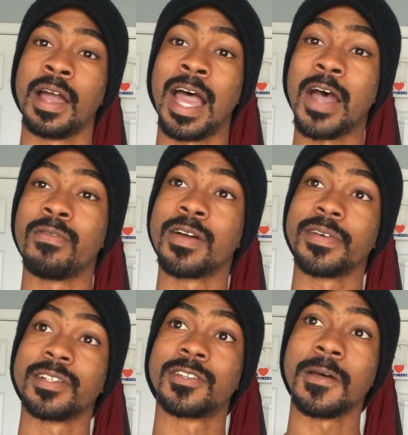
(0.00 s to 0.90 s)

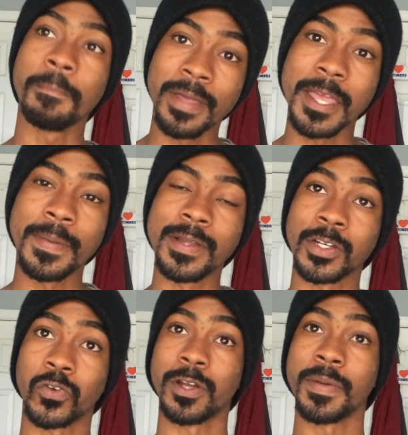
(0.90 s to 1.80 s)
However, some people in the
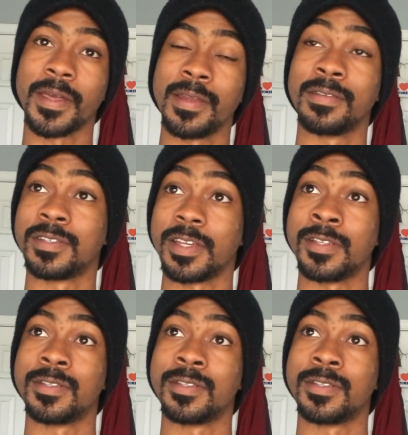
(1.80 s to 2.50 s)
Caribbean say